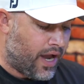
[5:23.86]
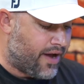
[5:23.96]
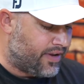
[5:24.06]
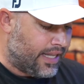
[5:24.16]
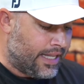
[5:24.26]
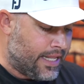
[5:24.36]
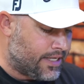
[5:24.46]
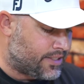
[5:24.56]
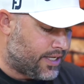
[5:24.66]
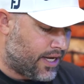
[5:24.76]
have a
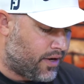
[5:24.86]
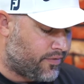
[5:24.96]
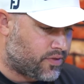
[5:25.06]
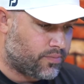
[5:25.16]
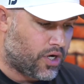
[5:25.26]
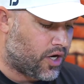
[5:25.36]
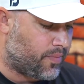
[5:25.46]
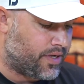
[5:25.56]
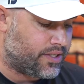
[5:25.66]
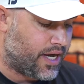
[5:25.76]
list here of some
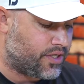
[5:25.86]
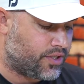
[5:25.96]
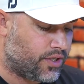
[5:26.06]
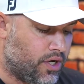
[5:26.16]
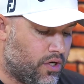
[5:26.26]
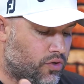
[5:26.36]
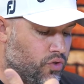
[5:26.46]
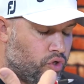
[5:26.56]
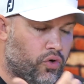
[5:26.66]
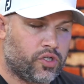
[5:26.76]
documentation.
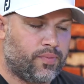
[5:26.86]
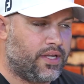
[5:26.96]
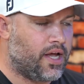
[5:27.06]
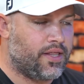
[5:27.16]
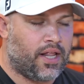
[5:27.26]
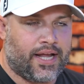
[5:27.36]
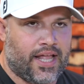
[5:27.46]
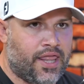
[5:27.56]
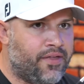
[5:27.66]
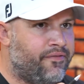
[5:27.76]
Talk to me
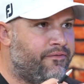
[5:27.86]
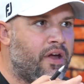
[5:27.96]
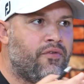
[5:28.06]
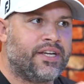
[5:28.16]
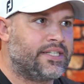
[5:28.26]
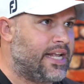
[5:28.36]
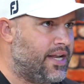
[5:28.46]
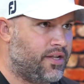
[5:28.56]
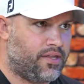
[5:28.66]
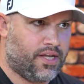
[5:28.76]
like the very
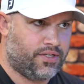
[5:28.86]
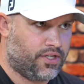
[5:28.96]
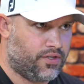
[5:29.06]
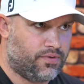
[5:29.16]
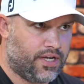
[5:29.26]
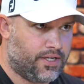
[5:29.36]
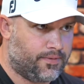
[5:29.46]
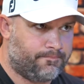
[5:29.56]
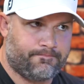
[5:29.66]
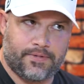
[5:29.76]
standard things that you very
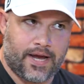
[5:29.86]
need. standard.